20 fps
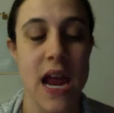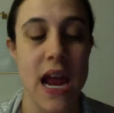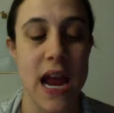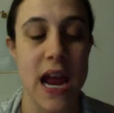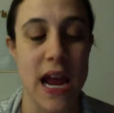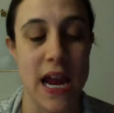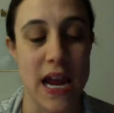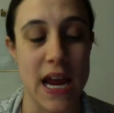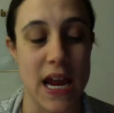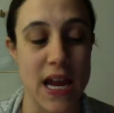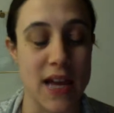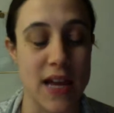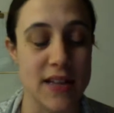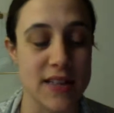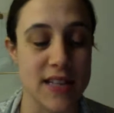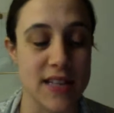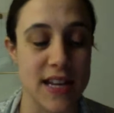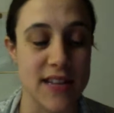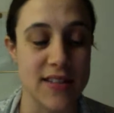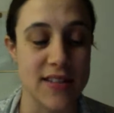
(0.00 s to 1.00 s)

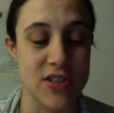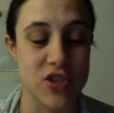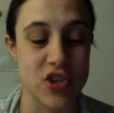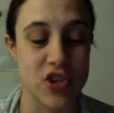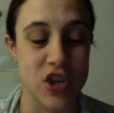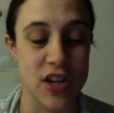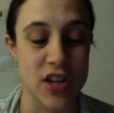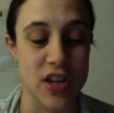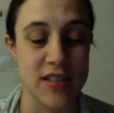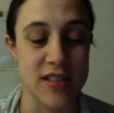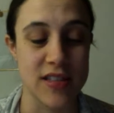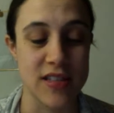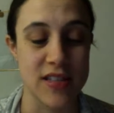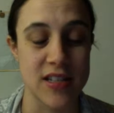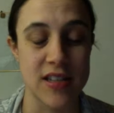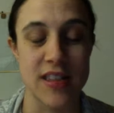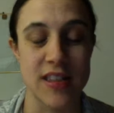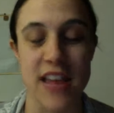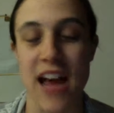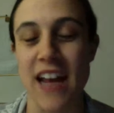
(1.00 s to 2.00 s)
And it's
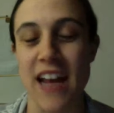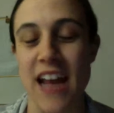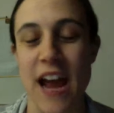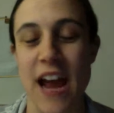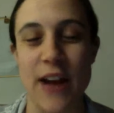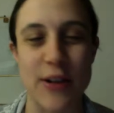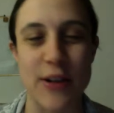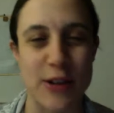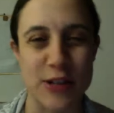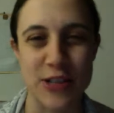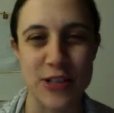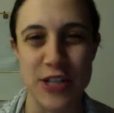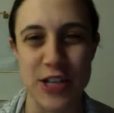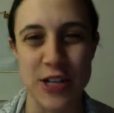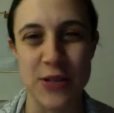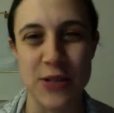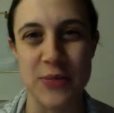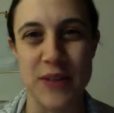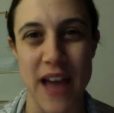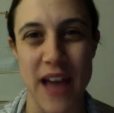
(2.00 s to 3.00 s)
just that energy
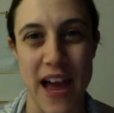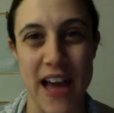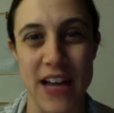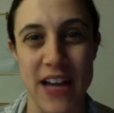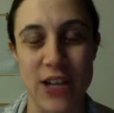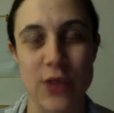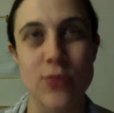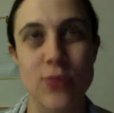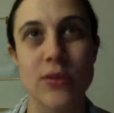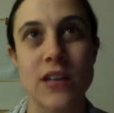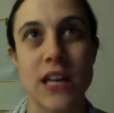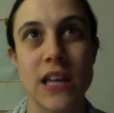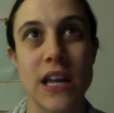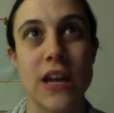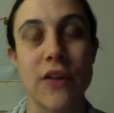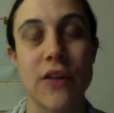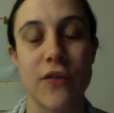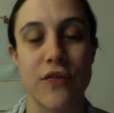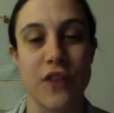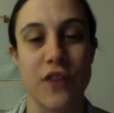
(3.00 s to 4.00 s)
you get, you
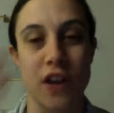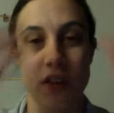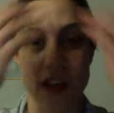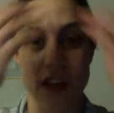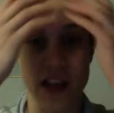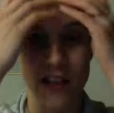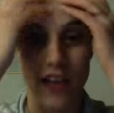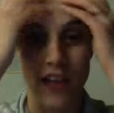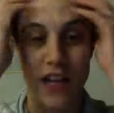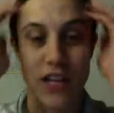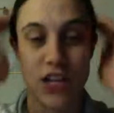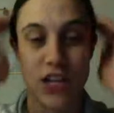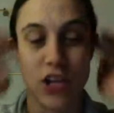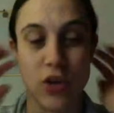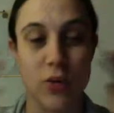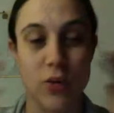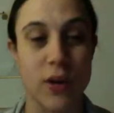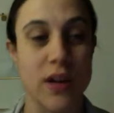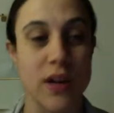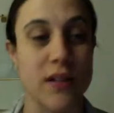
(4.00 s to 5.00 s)
leave feeling like
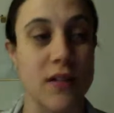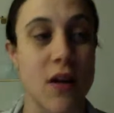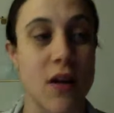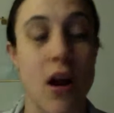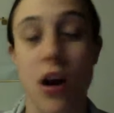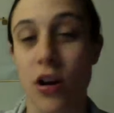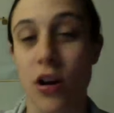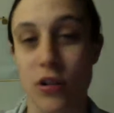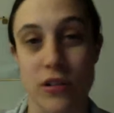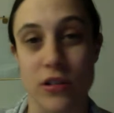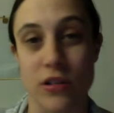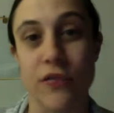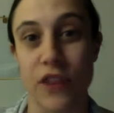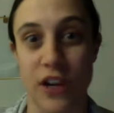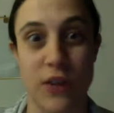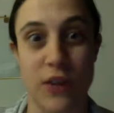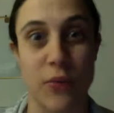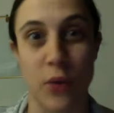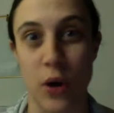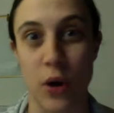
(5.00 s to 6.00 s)
you can conquer the
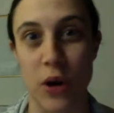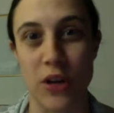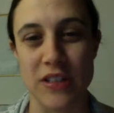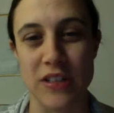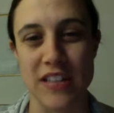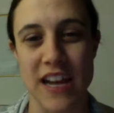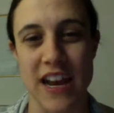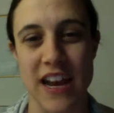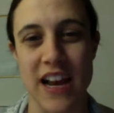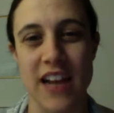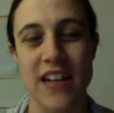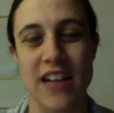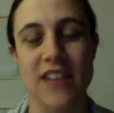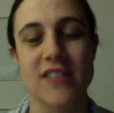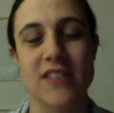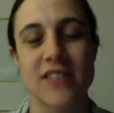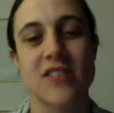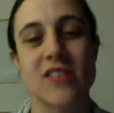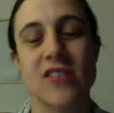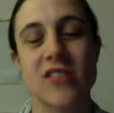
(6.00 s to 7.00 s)
freaking world. And
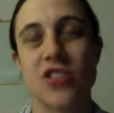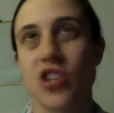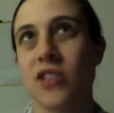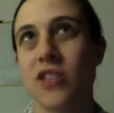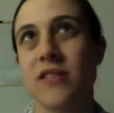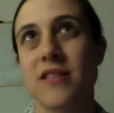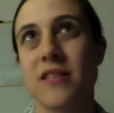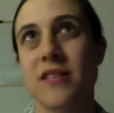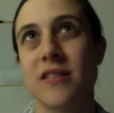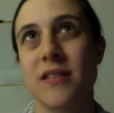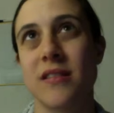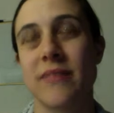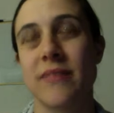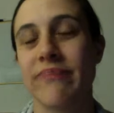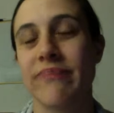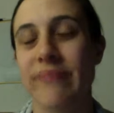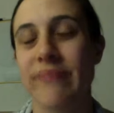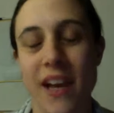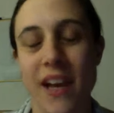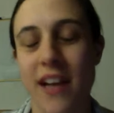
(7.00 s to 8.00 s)
it's just
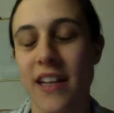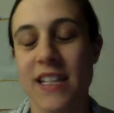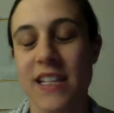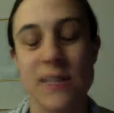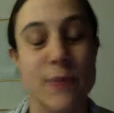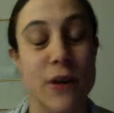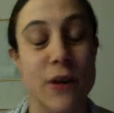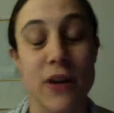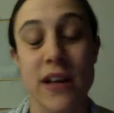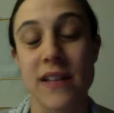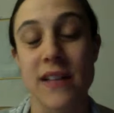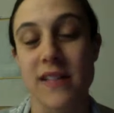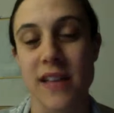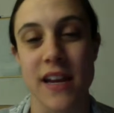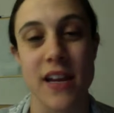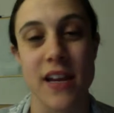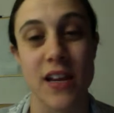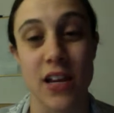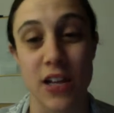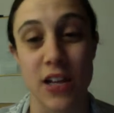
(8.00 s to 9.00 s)
an experience
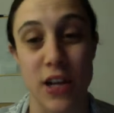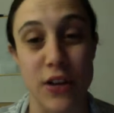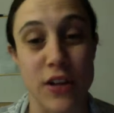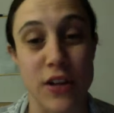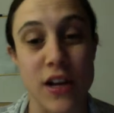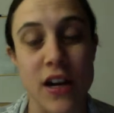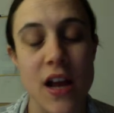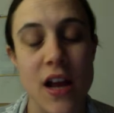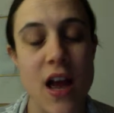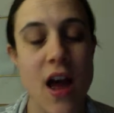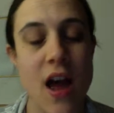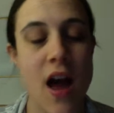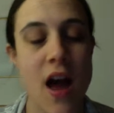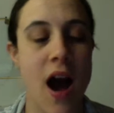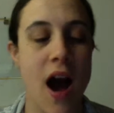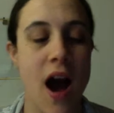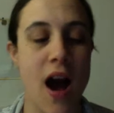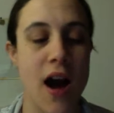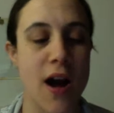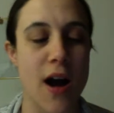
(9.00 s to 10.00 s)
like none other.
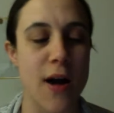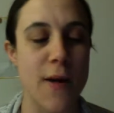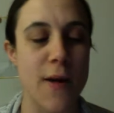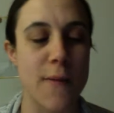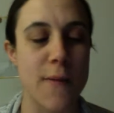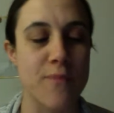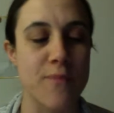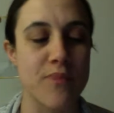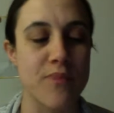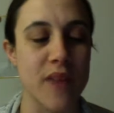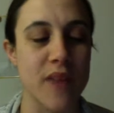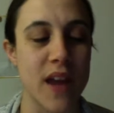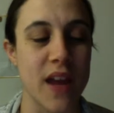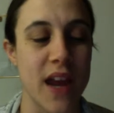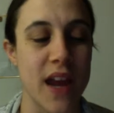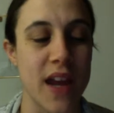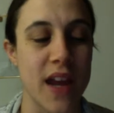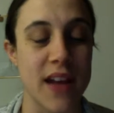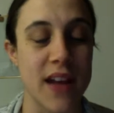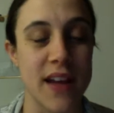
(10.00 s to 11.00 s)
And
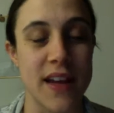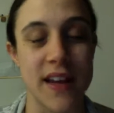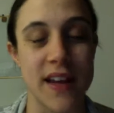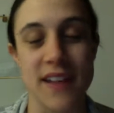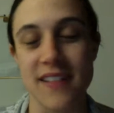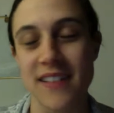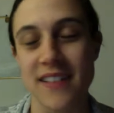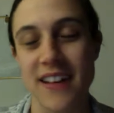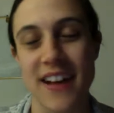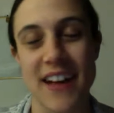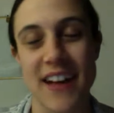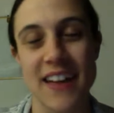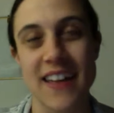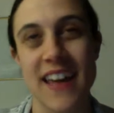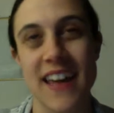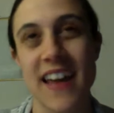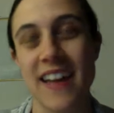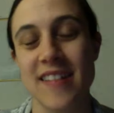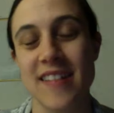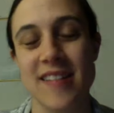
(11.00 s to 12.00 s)
I
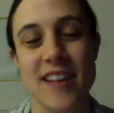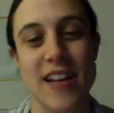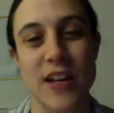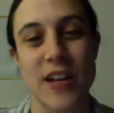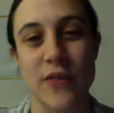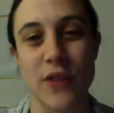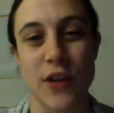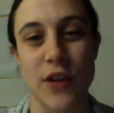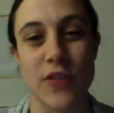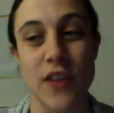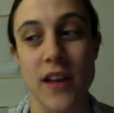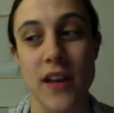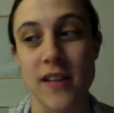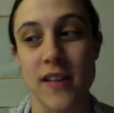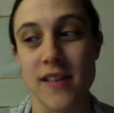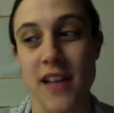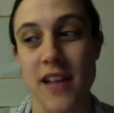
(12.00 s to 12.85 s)
can't say enough good things.